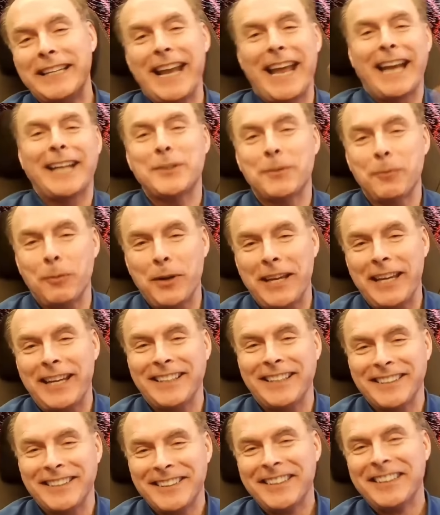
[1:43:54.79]
Next
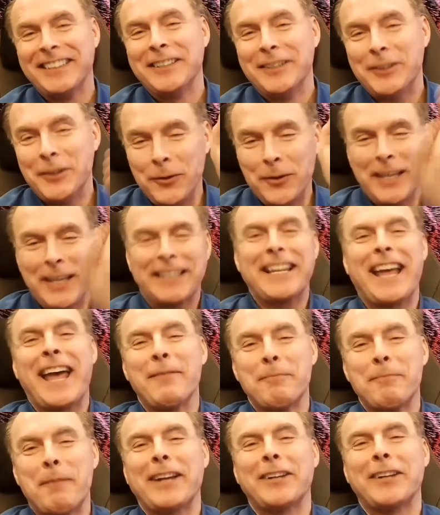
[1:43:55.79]
week, you get to
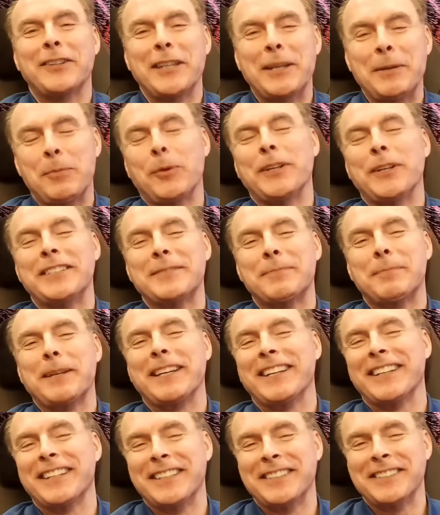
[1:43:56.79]
have Michael Leibowitz
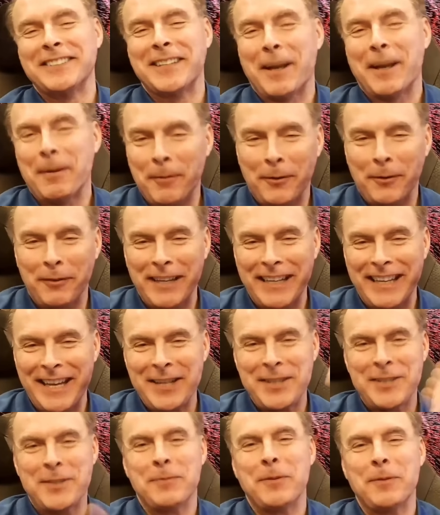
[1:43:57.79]
because I'm on
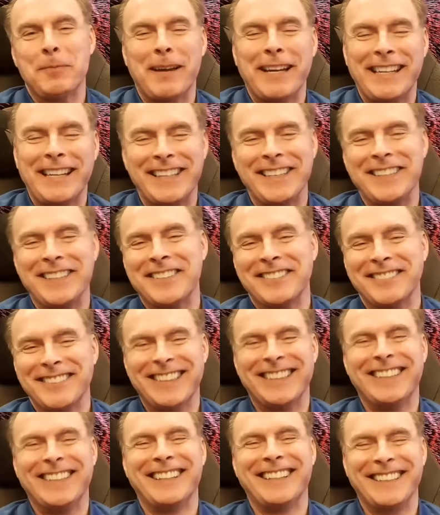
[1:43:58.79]
vacation with my kids.